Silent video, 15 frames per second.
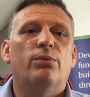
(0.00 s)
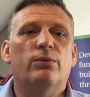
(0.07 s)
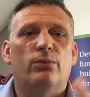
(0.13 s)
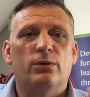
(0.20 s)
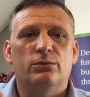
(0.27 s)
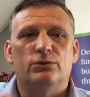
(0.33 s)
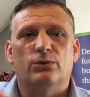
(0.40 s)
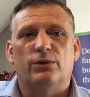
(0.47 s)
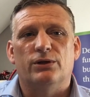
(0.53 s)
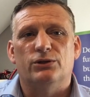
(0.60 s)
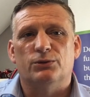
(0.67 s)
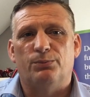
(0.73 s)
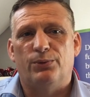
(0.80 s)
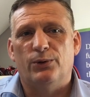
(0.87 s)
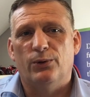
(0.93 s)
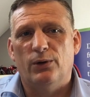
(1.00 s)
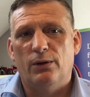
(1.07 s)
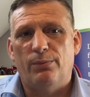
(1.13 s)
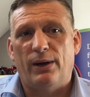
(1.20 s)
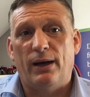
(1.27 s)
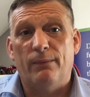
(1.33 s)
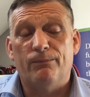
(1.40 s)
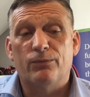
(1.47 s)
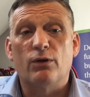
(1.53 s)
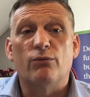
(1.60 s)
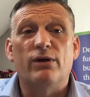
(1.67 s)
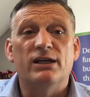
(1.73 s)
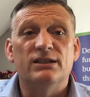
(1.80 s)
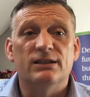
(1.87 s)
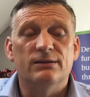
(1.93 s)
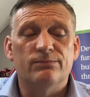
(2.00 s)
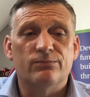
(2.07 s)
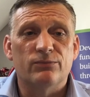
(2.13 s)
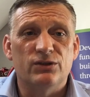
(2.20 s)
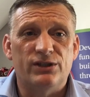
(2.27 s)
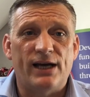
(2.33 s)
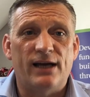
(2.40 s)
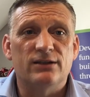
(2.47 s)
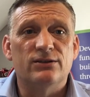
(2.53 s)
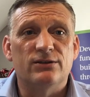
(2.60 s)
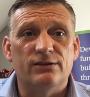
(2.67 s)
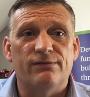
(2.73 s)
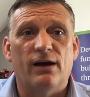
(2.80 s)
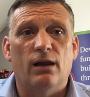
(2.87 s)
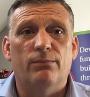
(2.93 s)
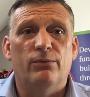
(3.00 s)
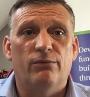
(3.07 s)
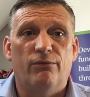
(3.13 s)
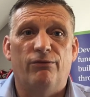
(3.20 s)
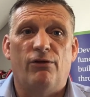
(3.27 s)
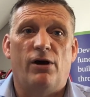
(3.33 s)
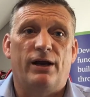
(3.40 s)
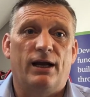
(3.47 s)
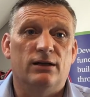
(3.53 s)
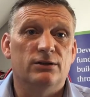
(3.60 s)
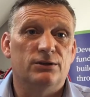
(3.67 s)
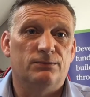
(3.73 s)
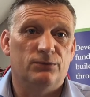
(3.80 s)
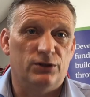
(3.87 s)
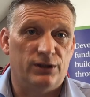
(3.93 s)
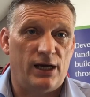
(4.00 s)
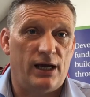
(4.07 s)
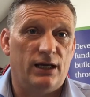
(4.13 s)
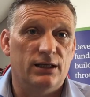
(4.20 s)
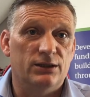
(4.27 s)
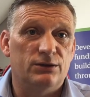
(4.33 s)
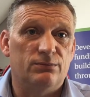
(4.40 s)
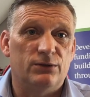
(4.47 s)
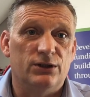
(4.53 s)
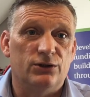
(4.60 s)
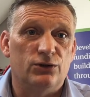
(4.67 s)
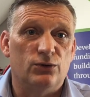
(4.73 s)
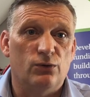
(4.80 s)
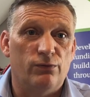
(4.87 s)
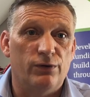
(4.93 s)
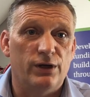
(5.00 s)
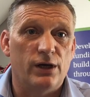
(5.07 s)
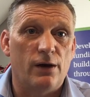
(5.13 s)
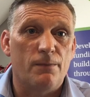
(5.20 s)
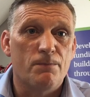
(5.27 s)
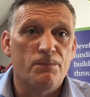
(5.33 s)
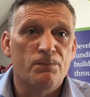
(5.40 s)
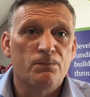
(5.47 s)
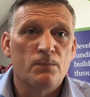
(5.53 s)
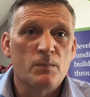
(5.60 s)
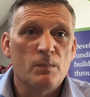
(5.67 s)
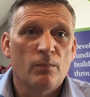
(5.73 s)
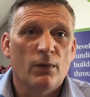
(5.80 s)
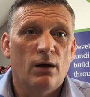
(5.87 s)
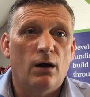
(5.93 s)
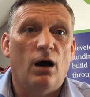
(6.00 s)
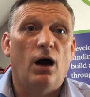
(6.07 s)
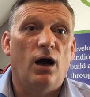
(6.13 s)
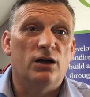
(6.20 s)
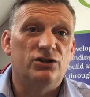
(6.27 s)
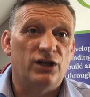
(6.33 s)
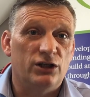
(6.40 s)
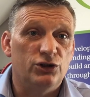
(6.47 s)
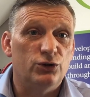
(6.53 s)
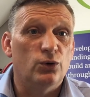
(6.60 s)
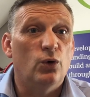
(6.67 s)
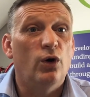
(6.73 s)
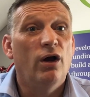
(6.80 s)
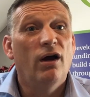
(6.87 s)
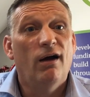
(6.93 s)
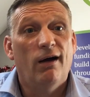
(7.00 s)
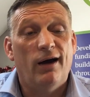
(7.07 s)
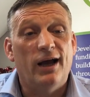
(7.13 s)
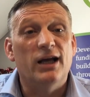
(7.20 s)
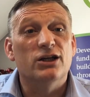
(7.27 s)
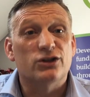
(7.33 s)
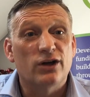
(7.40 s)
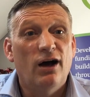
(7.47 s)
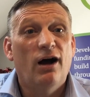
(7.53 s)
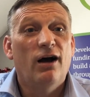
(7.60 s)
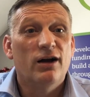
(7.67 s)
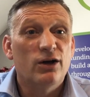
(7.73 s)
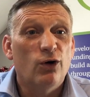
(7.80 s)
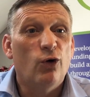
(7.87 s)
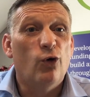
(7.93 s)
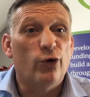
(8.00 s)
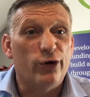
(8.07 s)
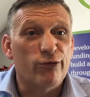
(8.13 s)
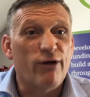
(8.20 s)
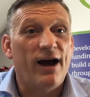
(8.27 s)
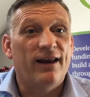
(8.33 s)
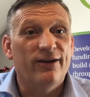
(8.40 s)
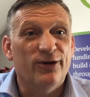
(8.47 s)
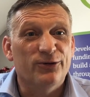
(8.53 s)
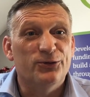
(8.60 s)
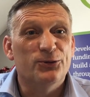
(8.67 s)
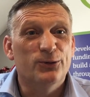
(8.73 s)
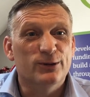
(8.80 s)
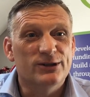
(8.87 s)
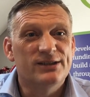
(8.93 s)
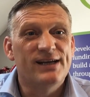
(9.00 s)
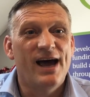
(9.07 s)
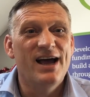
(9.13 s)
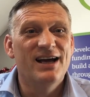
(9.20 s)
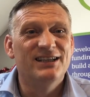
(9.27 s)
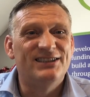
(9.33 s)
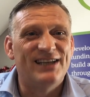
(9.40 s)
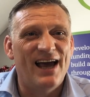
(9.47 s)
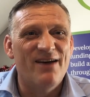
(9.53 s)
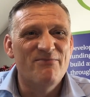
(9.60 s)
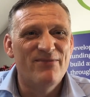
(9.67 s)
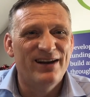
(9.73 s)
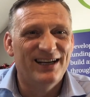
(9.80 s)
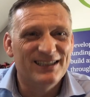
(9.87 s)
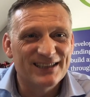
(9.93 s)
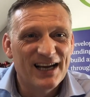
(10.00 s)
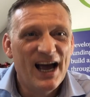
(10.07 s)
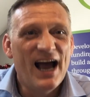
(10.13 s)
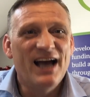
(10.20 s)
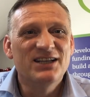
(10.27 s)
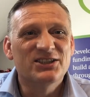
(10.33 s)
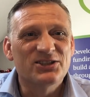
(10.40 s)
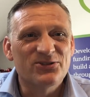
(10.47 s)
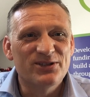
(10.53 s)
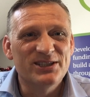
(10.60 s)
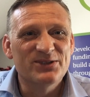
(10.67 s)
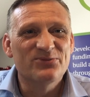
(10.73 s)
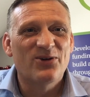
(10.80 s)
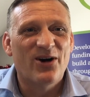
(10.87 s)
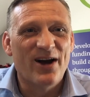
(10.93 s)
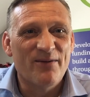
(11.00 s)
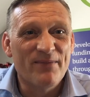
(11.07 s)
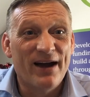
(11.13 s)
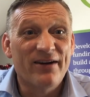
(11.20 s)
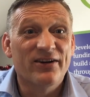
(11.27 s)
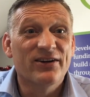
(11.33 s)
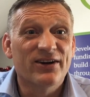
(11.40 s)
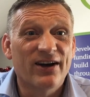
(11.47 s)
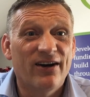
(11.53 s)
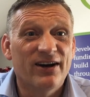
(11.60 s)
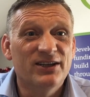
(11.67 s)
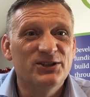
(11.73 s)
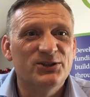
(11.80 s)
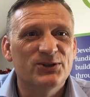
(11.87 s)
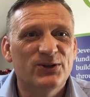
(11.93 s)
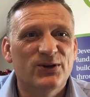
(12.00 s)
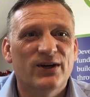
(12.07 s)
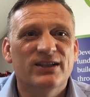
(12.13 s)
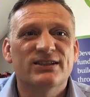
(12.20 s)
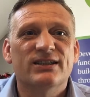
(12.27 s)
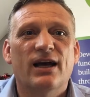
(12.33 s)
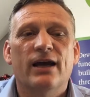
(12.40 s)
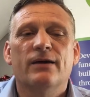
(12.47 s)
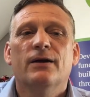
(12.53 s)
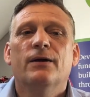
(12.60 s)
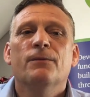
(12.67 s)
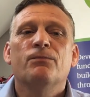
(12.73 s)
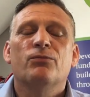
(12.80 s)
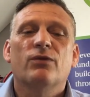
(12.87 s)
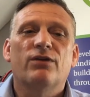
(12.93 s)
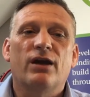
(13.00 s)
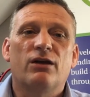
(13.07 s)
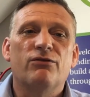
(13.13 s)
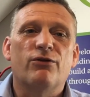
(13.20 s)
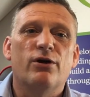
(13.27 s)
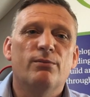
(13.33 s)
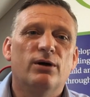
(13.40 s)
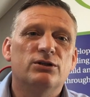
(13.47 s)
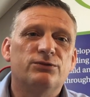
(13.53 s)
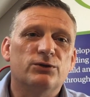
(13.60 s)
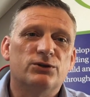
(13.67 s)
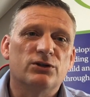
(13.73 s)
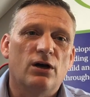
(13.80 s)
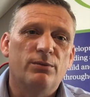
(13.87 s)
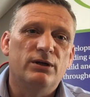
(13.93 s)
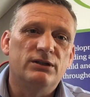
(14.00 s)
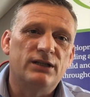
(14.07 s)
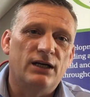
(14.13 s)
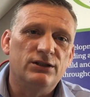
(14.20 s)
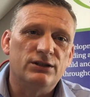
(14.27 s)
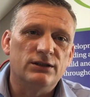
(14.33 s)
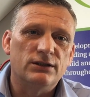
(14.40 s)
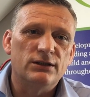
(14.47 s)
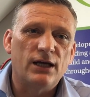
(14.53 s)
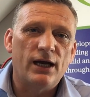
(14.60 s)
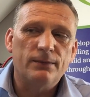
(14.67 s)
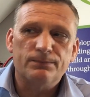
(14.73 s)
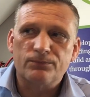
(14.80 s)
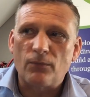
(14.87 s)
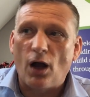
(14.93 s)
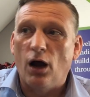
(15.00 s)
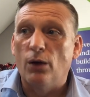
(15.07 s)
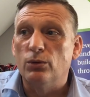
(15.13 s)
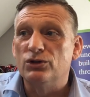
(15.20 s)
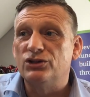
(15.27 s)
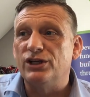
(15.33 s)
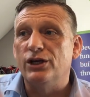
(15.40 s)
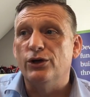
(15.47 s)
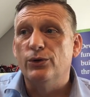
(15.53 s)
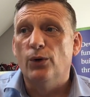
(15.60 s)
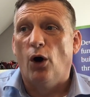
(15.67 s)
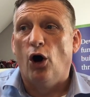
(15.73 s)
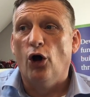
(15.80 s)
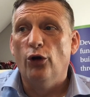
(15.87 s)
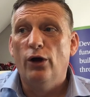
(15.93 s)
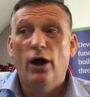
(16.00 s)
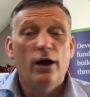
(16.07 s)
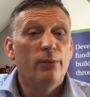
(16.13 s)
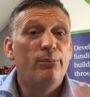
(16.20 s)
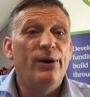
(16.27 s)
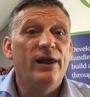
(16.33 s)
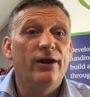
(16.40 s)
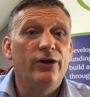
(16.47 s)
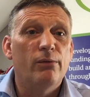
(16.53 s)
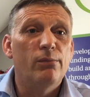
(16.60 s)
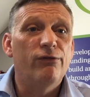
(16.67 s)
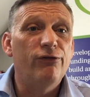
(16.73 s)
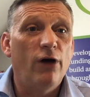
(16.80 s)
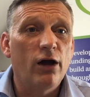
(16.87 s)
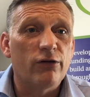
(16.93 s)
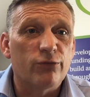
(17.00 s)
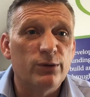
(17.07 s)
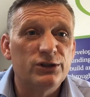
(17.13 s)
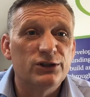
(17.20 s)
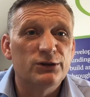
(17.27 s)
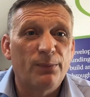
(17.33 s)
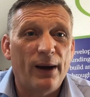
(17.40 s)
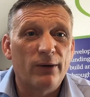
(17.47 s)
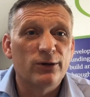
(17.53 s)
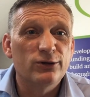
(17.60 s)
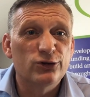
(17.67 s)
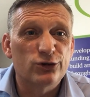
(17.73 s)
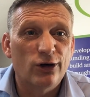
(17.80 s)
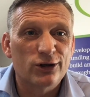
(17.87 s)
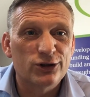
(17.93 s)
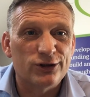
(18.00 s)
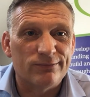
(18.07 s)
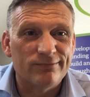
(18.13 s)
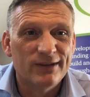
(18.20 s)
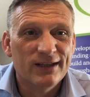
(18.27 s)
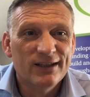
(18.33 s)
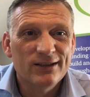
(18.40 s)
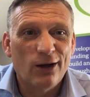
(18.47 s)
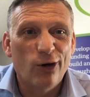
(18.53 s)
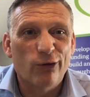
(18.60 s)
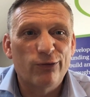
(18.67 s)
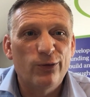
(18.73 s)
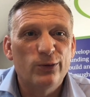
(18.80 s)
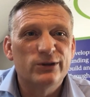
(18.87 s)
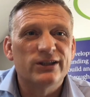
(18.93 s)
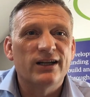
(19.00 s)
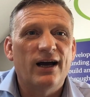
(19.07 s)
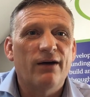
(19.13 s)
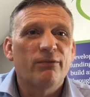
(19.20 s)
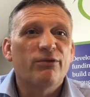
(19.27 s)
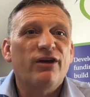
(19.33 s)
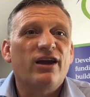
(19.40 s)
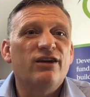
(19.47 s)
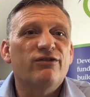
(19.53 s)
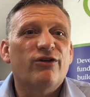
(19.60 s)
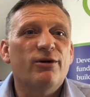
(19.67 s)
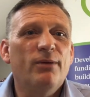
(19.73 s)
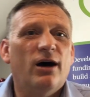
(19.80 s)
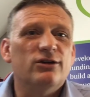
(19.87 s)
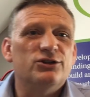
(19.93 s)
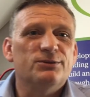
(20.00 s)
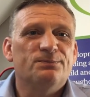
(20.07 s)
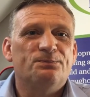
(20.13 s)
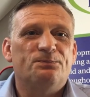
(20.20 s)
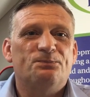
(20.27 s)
but we were talking just purely about raising debt development finance today in this short video. I say short, it's already rattling on towards 10 minutes, hence the reason why I'm now going to cut it short and say thank you very much for your time and attention today. I will see you on pillar number 5, which is about construction. I look forward to that. Thank you very much.